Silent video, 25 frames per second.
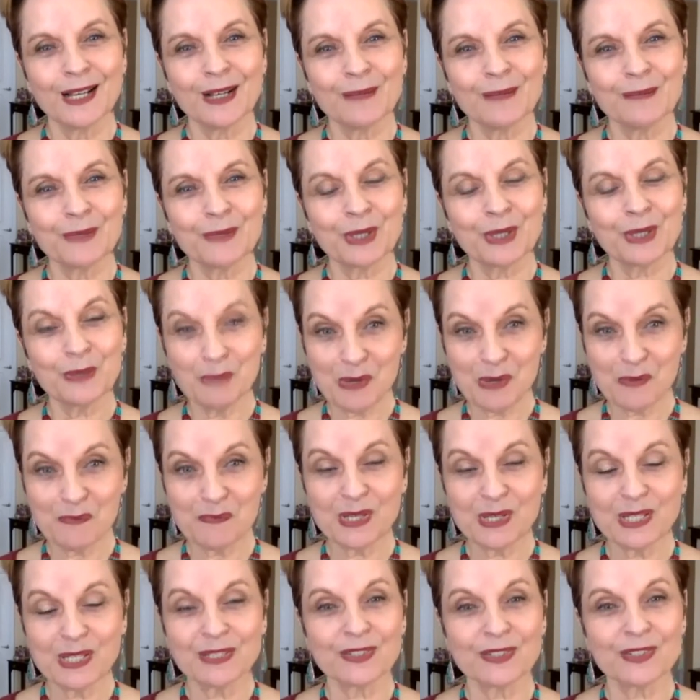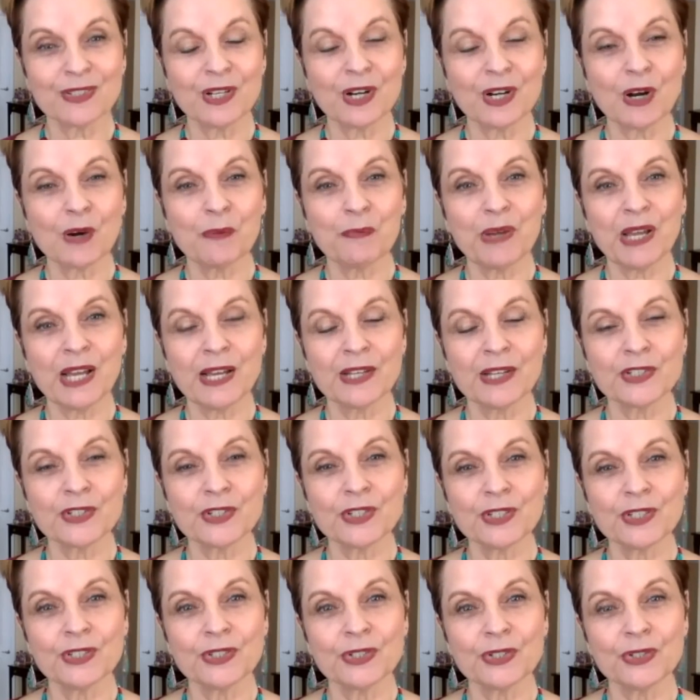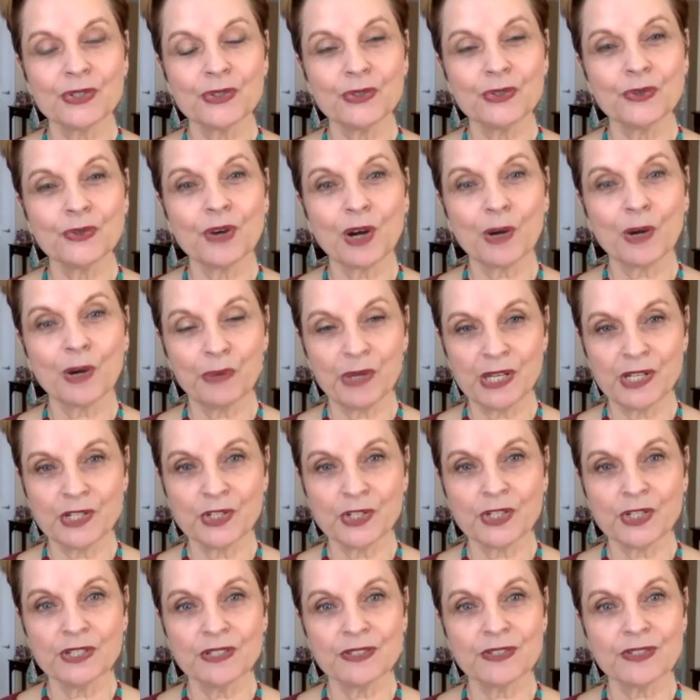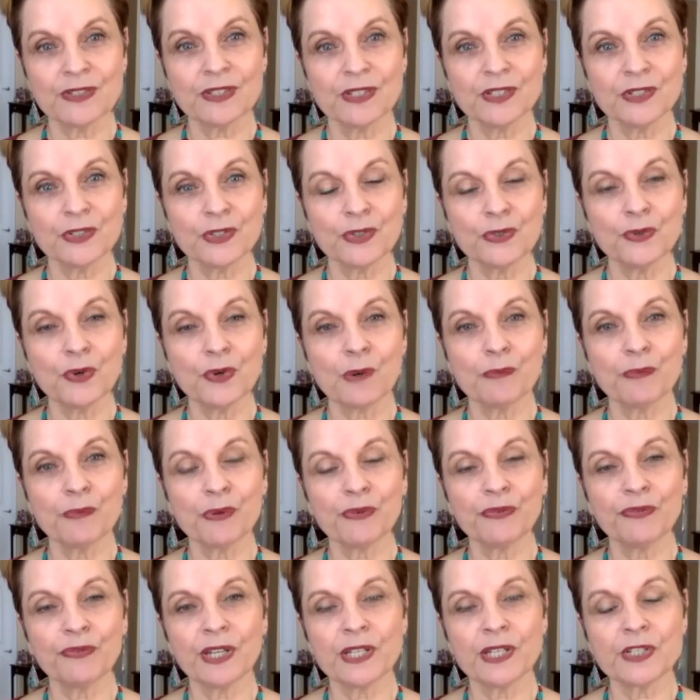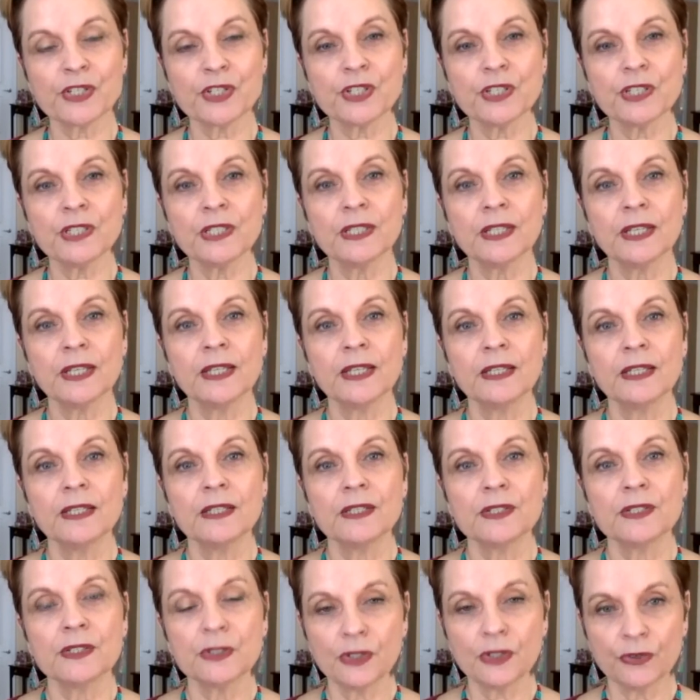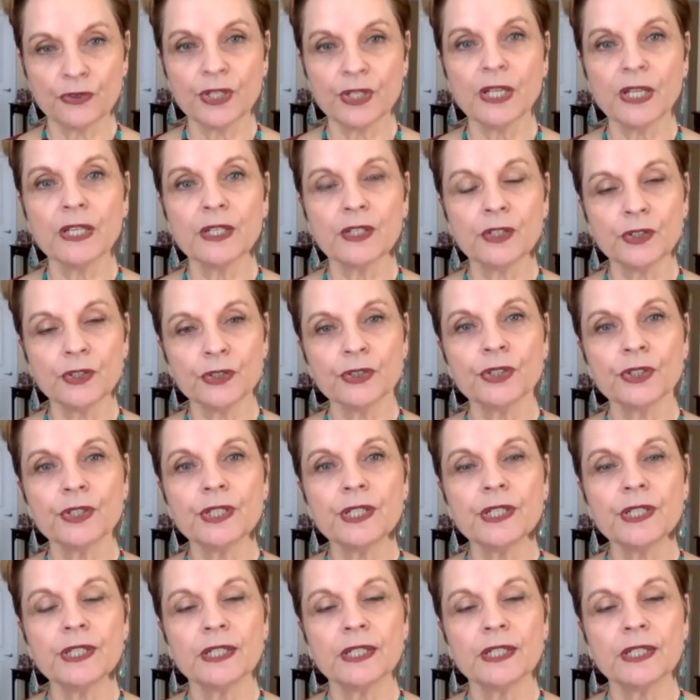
commitments and our passion to our patients and to our profession to create good,